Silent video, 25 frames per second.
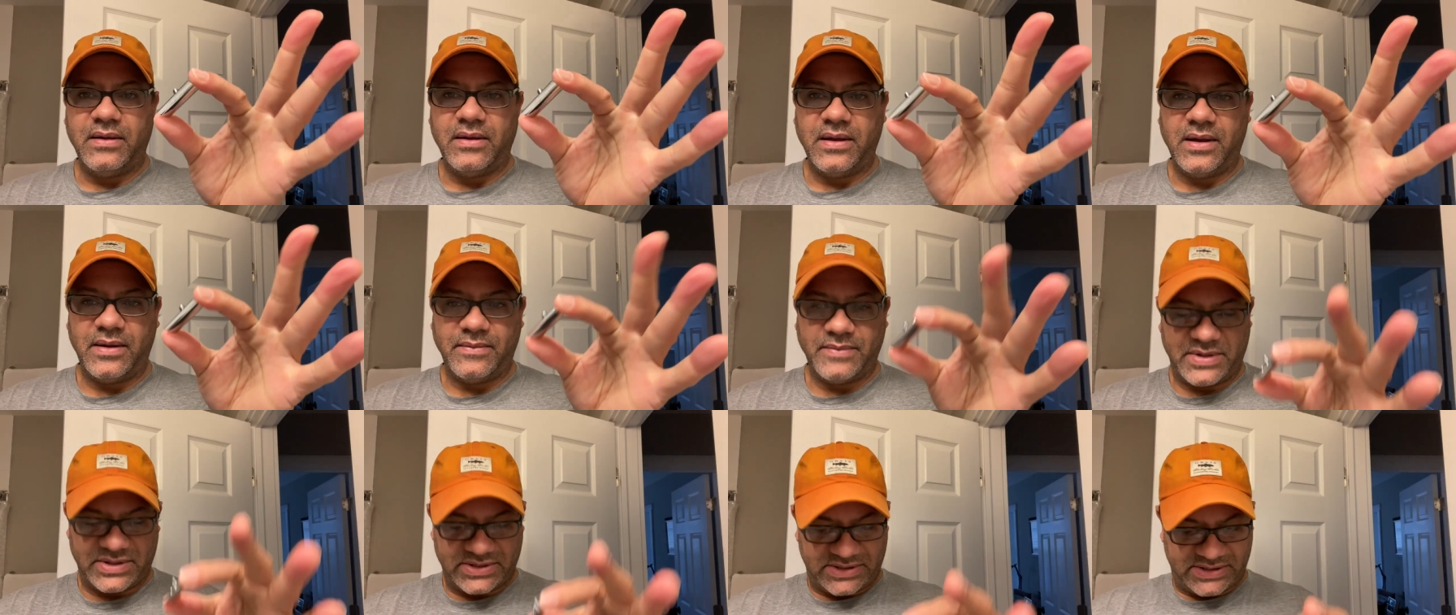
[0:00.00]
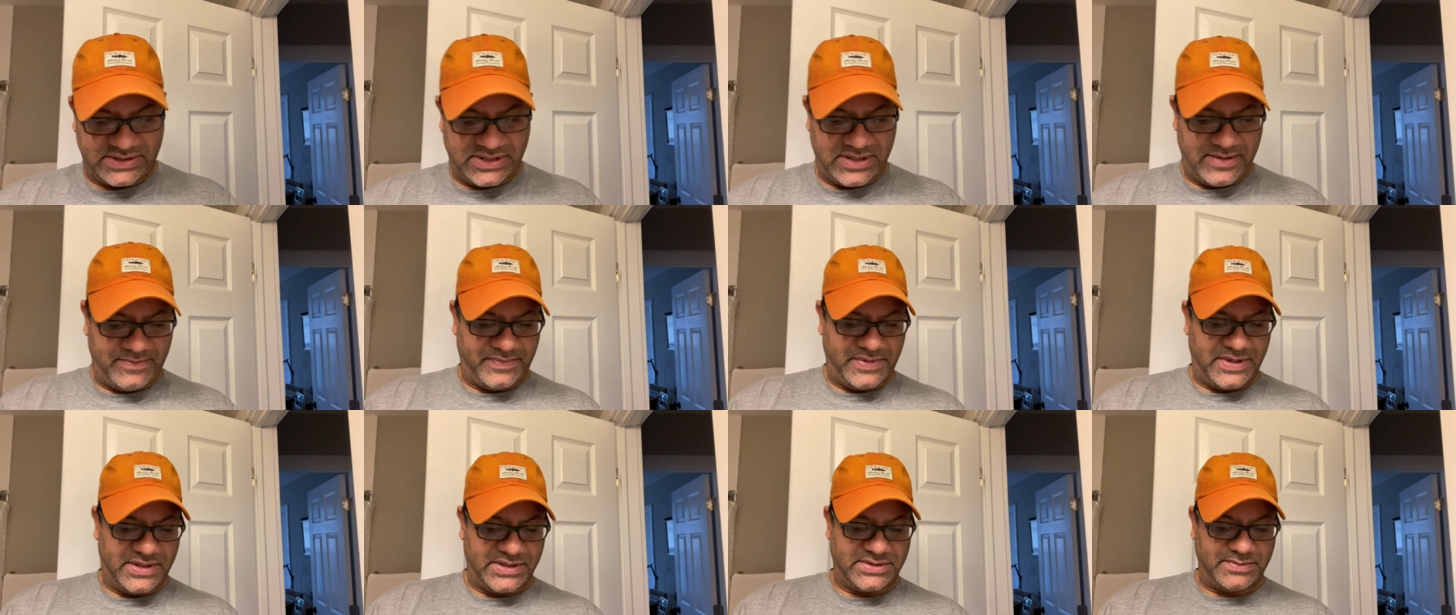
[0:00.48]
I'm gonna
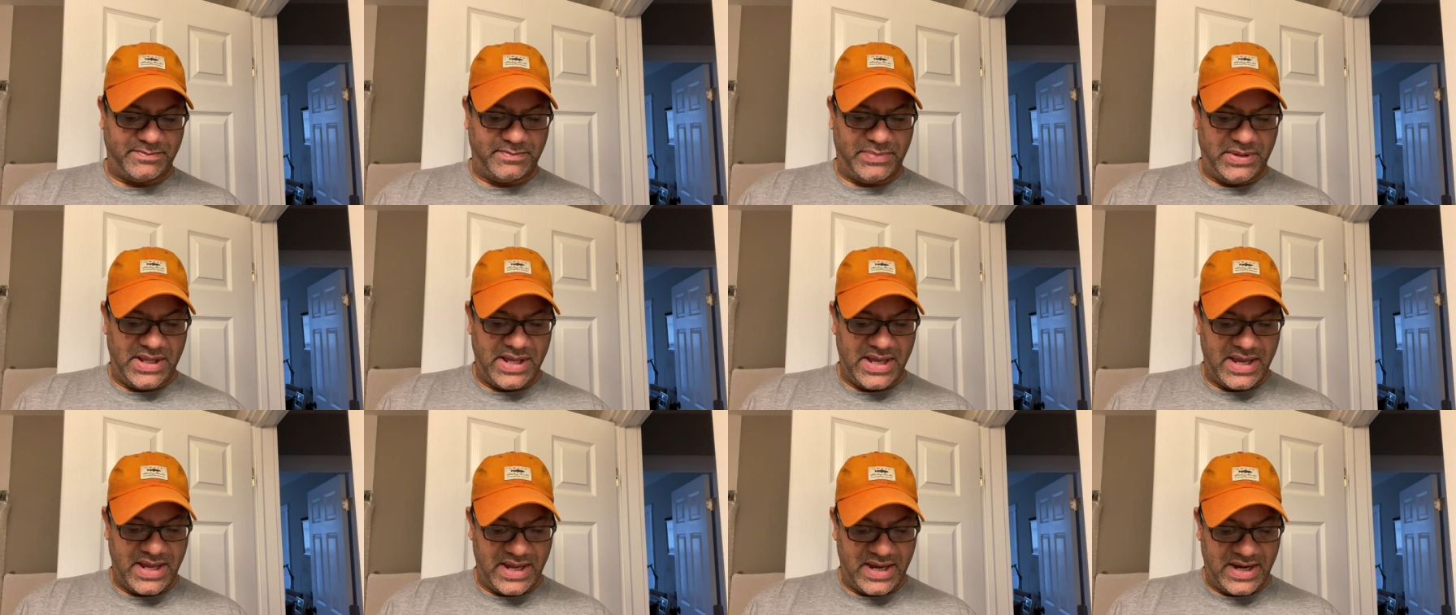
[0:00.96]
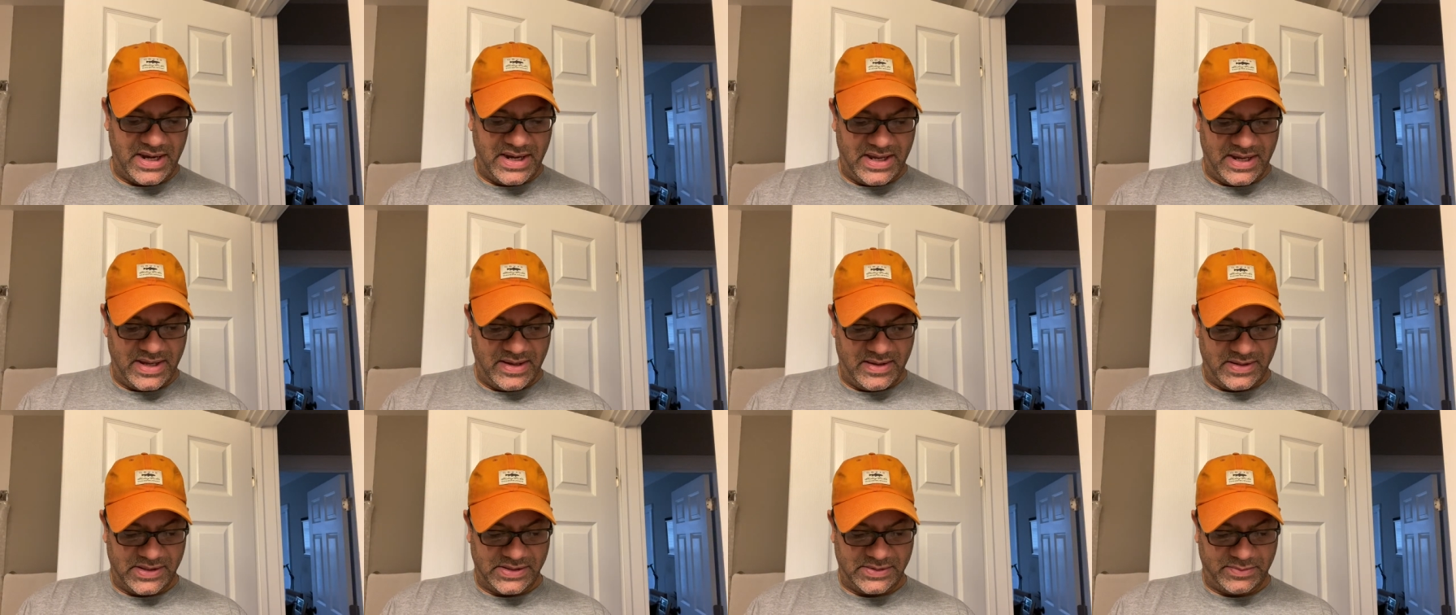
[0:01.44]
slip this blade,
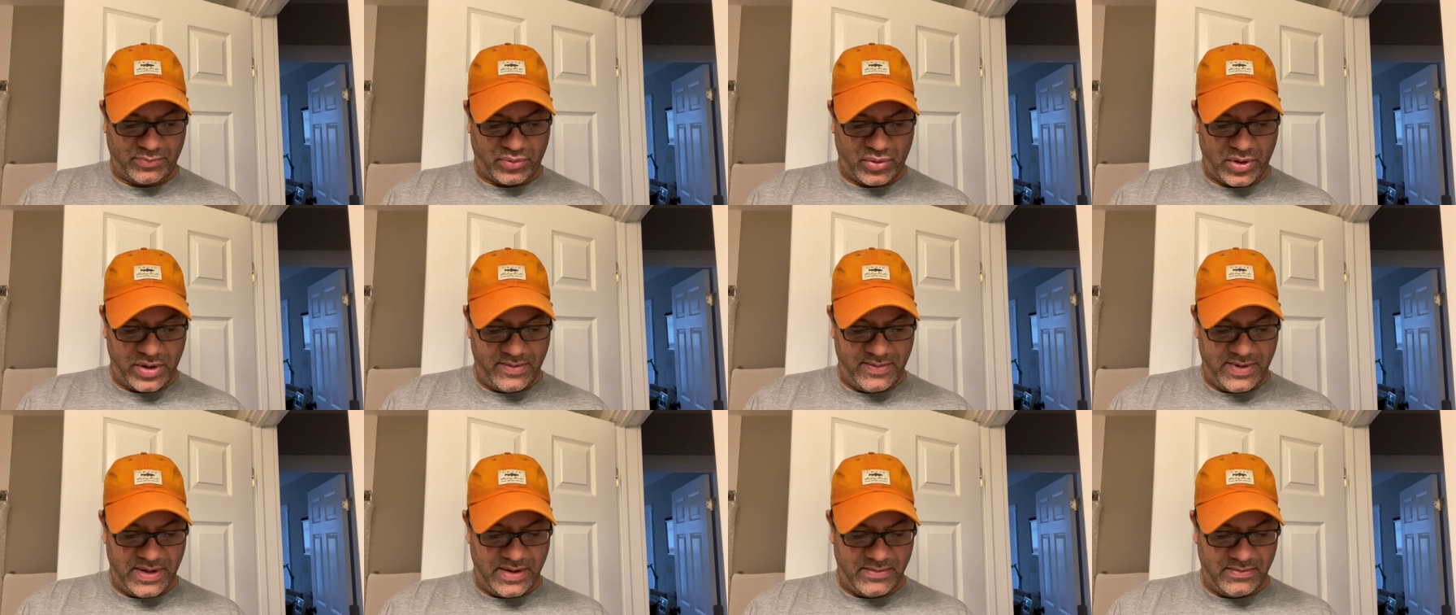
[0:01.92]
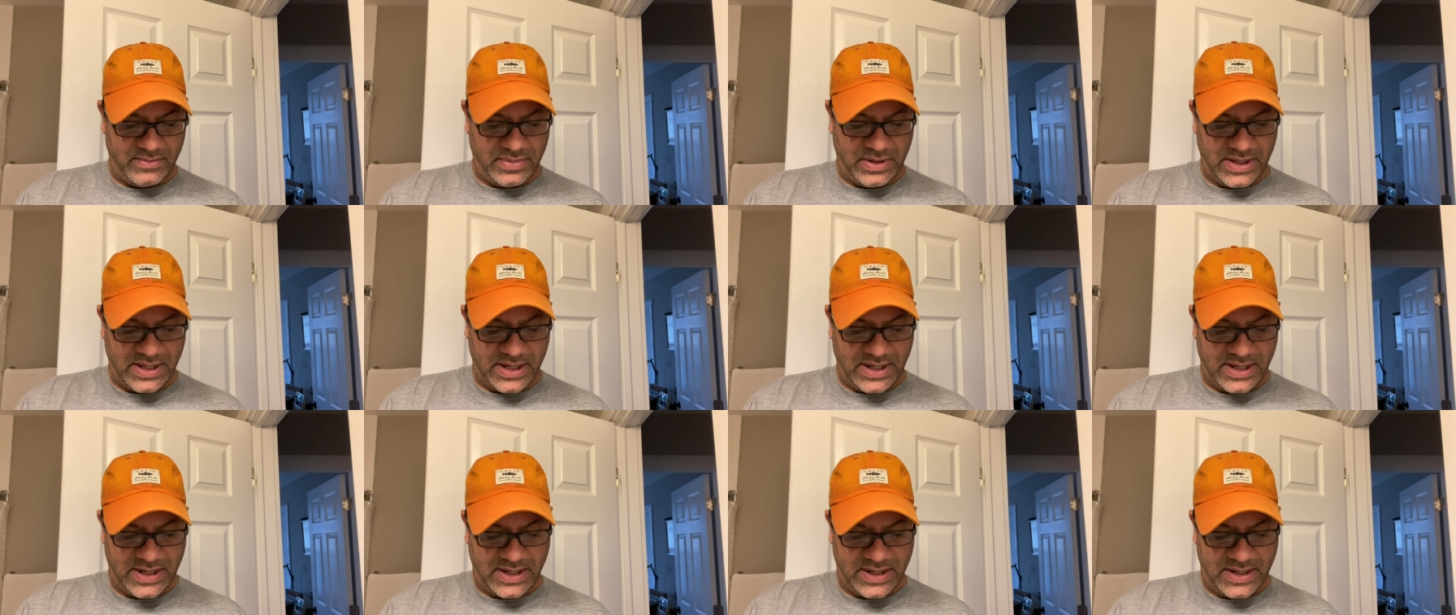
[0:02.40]
this premium
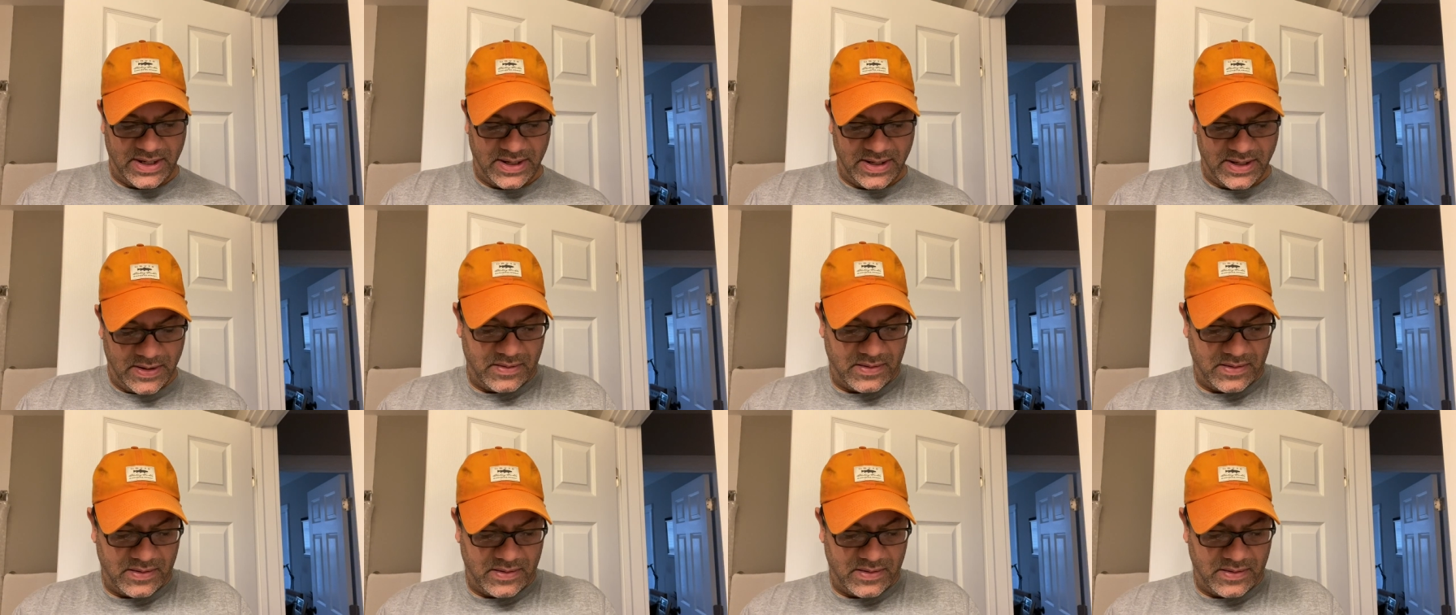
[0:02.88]
blade.